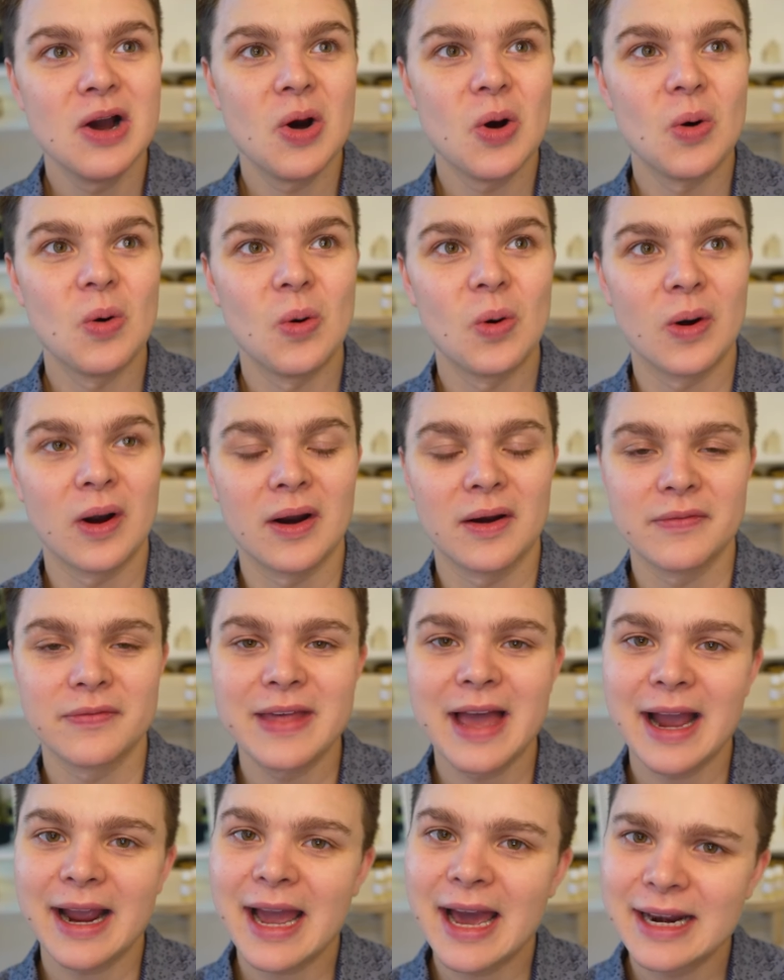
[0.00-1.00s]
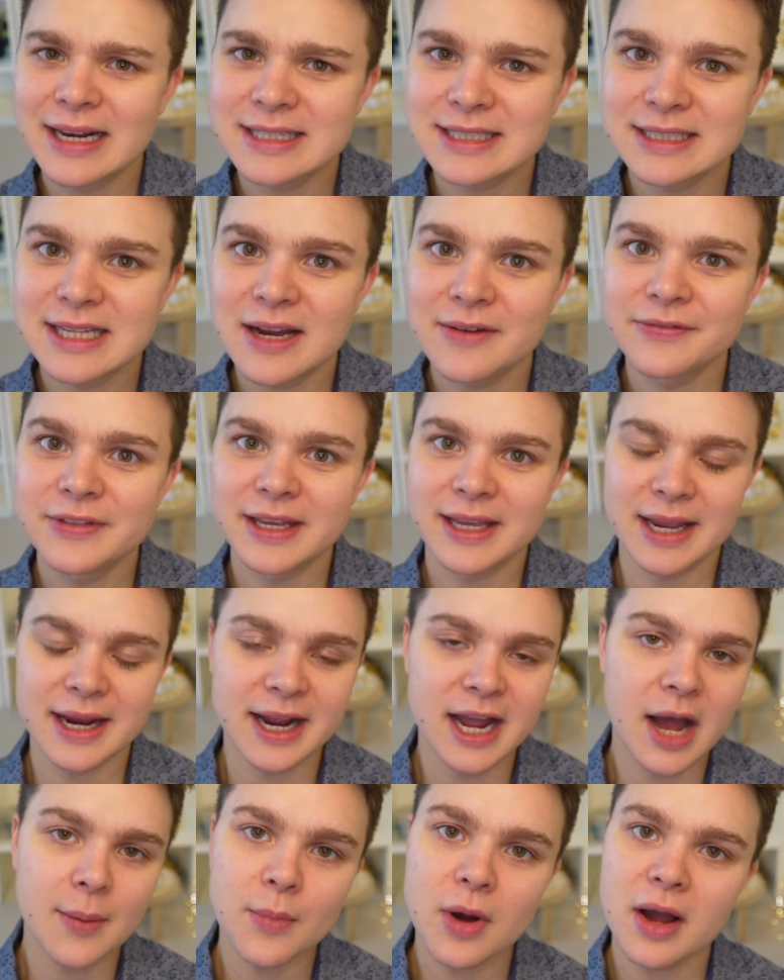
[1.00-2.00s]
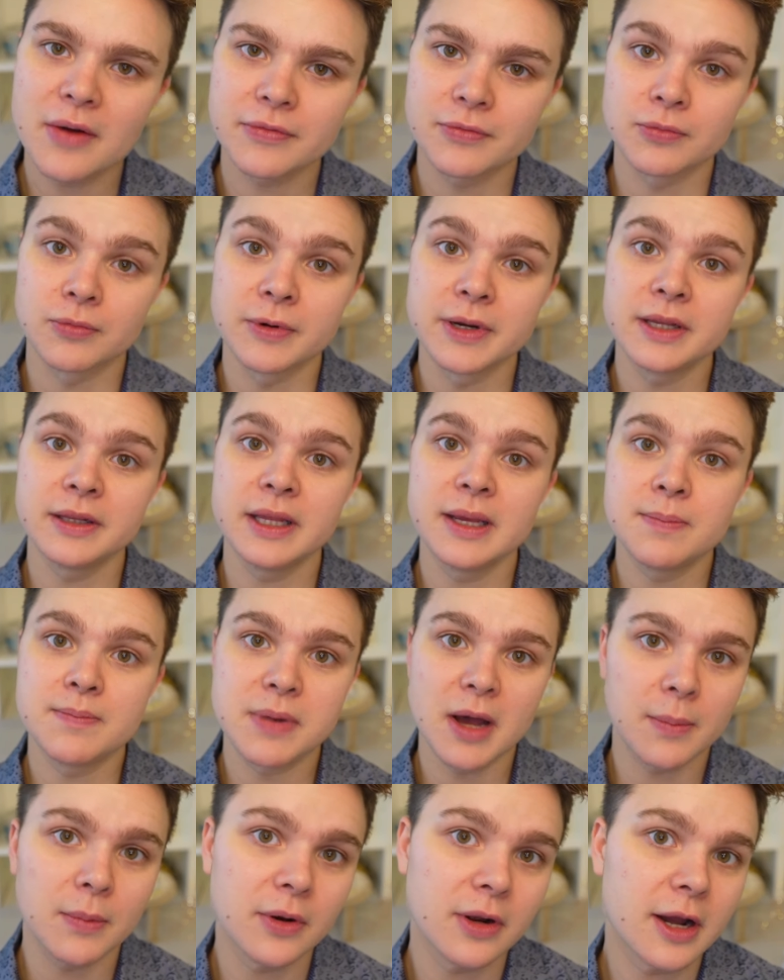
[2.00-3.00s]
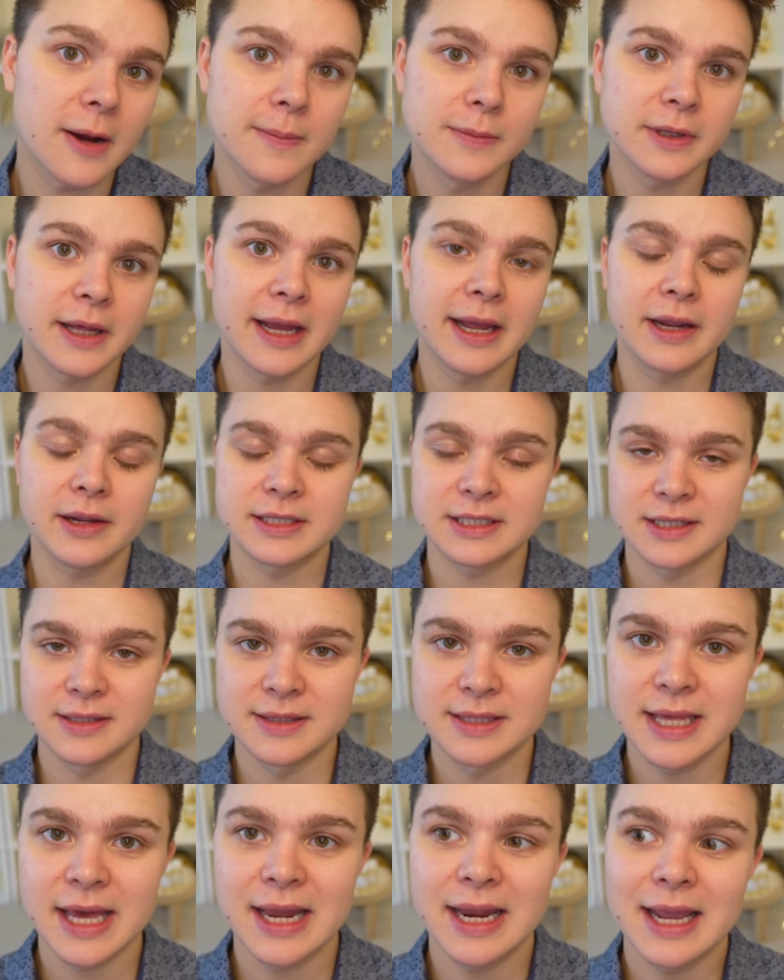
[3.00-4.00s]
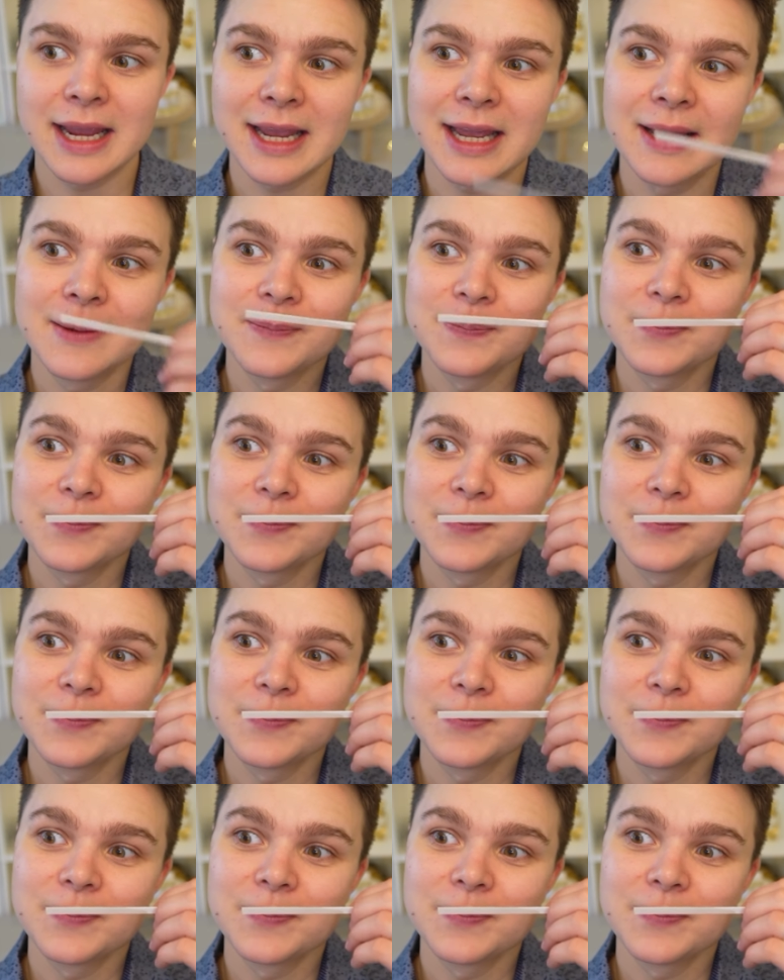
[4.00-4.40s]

or that kind of stuff, they can come off really bubblegum-like, synthetic,